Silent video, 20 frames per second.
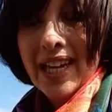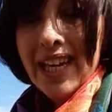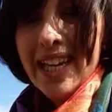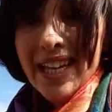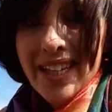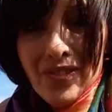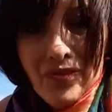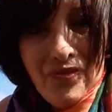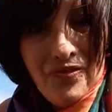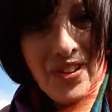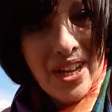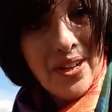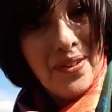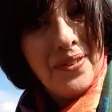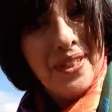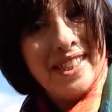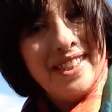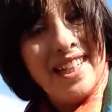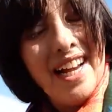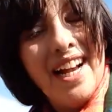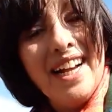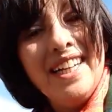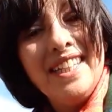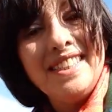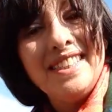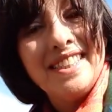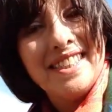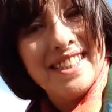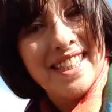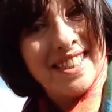And very
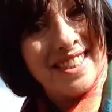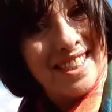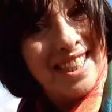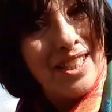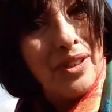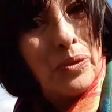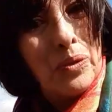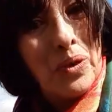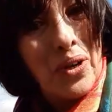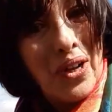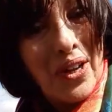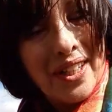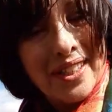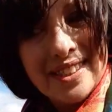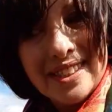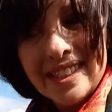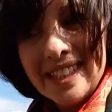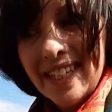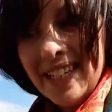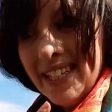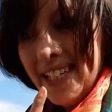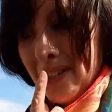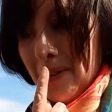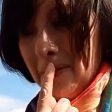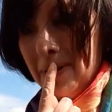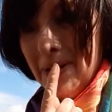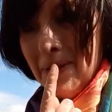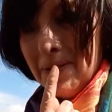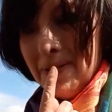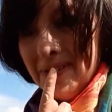tiny that he was,
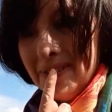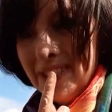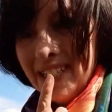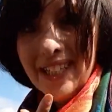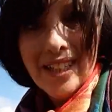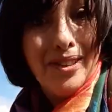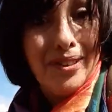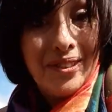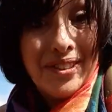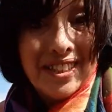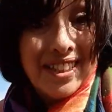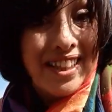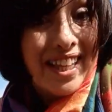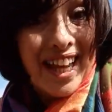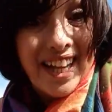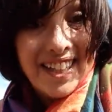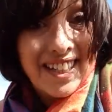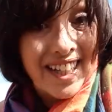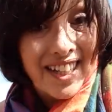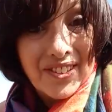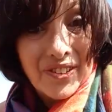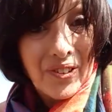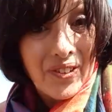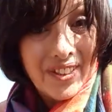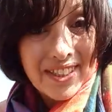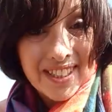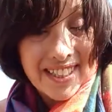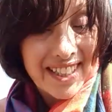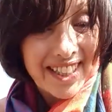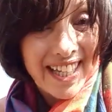well, he looked like
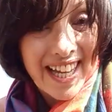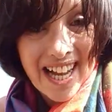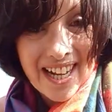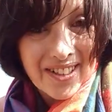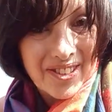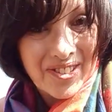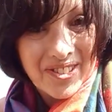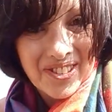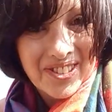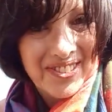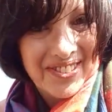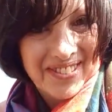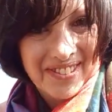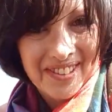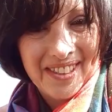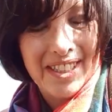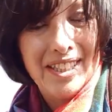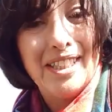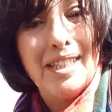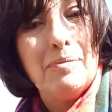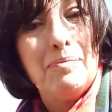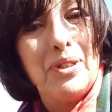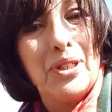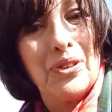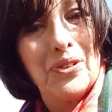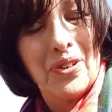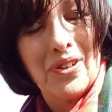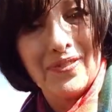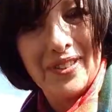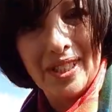another icaco in the
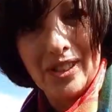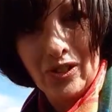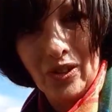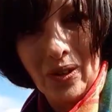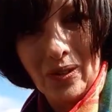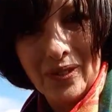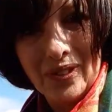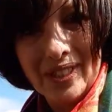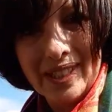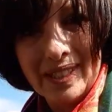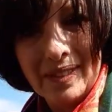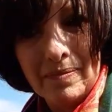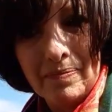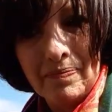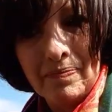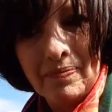middle of the sauce.